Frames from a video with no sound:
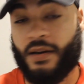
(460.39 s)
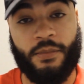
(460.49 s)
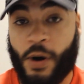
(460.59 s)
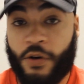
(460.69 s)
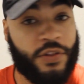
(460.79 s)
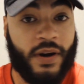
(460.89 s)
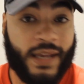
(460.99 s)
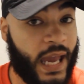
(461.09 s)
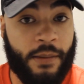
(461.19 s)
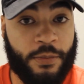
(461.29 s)
Both are
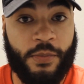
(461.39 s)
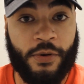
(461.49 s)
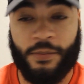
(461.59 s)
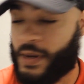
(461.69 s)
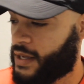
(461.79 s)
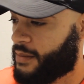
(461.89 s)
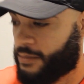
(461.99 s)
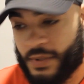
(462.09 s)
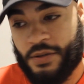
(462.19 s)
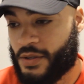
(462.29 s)
capable.
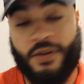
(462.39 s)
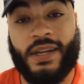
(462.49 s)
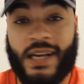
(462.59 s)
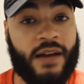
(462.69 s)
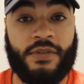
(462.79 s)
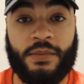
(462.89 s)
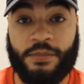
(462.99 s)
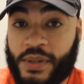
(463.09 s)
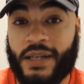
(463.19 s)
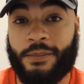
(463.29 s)
You can never
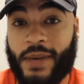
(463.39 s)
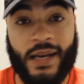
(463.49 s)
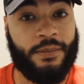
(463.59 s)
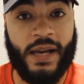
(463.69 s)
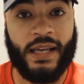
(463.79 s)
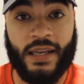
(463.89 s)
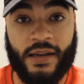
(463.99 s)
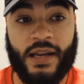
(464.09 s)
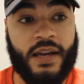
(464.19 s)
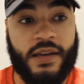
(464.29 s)
put Manny
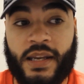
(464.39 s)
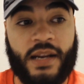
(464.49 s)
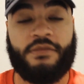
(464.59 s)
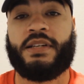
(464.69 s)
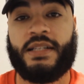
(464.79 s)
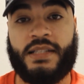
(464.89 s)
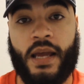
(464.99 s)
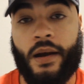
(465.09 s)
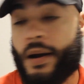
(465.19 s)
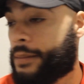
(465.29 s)
Pacquiao down. You can never just
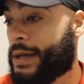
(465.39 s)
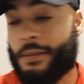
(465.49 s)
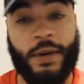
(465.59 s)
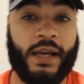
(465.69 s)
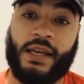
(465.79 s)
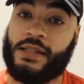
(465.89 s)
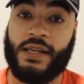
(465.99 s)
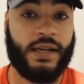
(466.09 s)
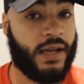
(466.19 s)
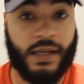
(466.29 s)
say, oh, Manny Pacquiao's
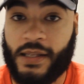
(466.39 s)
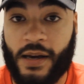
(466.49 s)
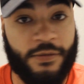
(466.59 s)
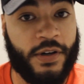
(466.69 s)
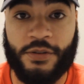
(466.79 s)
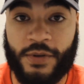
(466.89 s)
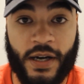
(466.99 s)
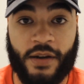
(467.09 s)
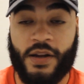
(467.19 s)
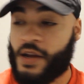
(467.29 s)
getting knocked out first
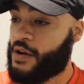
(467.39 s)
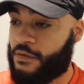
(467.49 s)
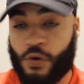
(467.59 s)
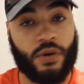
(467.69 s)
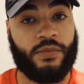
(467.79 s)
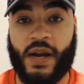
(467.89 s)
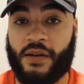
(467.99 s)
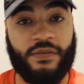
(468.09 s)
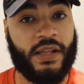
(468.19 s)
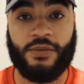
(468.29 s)
round, 4th
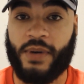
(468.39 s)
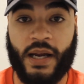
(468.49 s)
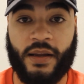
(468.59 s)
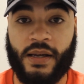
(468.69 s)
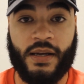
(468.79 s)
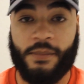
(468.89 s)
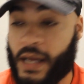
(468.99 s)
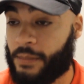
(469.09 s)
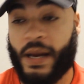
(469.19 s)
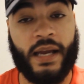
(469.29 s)
round, 5th round.
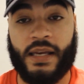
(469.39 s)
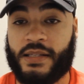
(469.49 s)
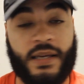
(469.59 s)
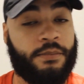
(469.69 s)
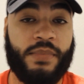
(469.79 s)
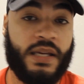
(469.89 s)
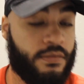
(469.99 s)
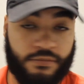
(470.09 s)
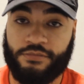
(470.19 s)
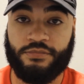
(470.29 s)
Manny Pacquiao's getting beat
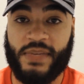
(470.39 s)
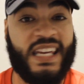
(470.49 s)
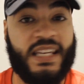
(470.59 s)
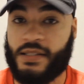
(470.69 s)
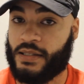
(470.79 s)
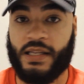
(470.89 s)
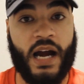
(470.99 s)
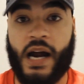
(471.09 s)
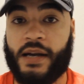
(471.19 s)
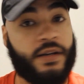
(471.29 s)
easily.
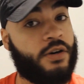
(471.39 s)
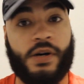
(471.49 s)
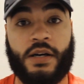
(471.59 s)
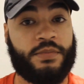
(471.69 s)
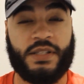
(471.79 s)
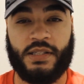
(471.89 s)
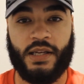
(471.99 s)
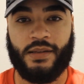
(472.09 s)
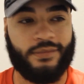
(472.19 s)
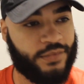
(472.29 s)
I already know,
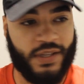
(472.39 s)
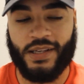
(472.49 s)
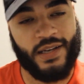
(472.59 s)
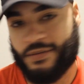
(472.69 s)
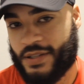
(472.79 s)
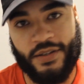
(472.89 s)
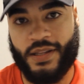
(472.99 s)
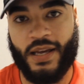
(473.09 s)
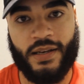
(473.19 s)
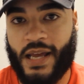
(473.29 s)
100%. You can never do
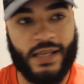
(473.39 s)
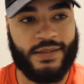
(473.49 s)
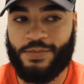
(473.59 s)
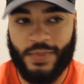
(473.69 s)
that.